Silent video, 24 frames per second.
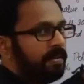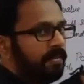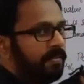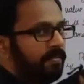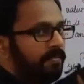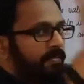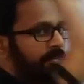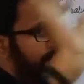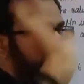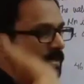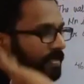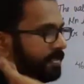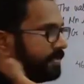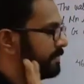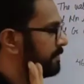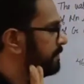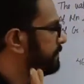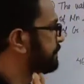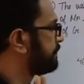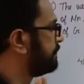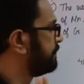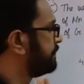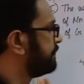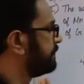false.
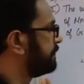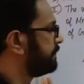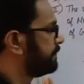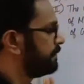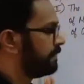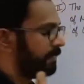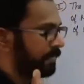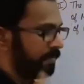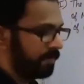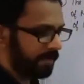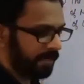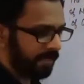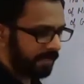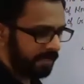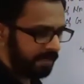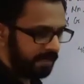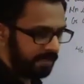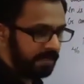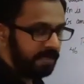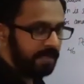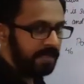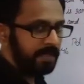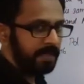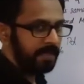Okay.
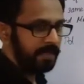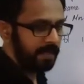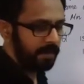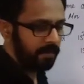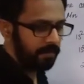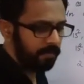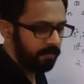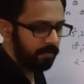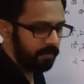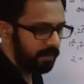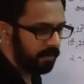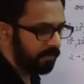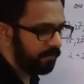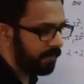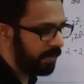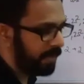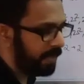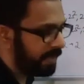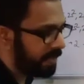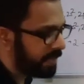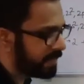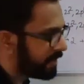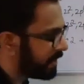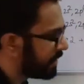Now we'll
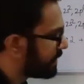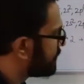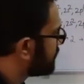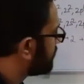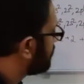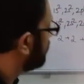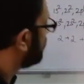discuss